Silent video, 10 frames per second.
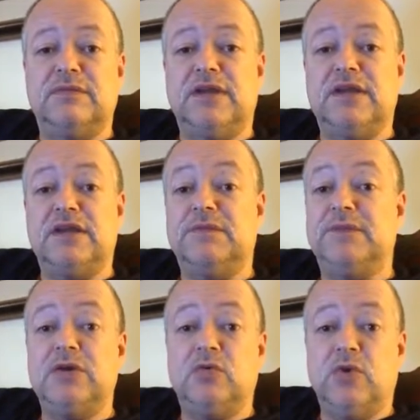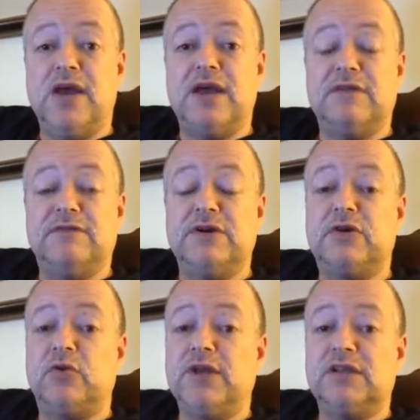in a big way, very
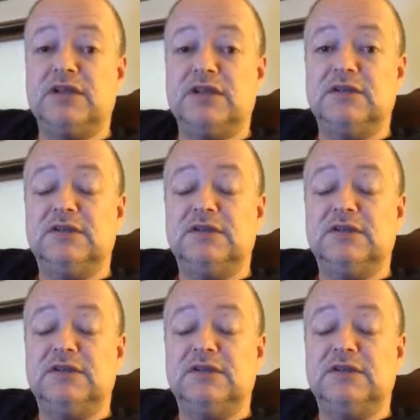quickly.